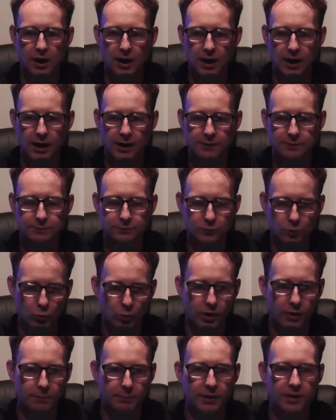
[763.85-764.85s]
won
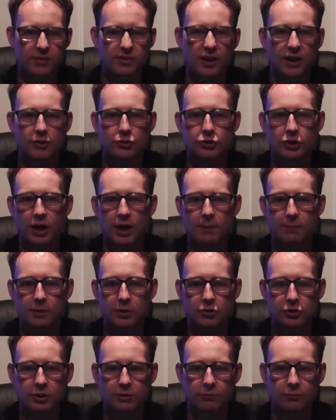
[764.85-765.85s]
a Big Ten
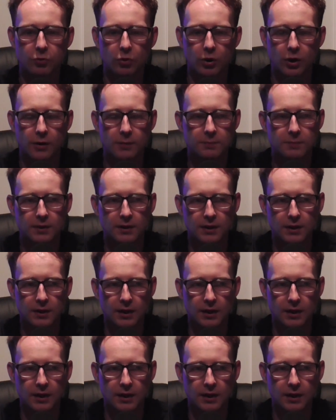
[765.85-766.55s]
championship for him.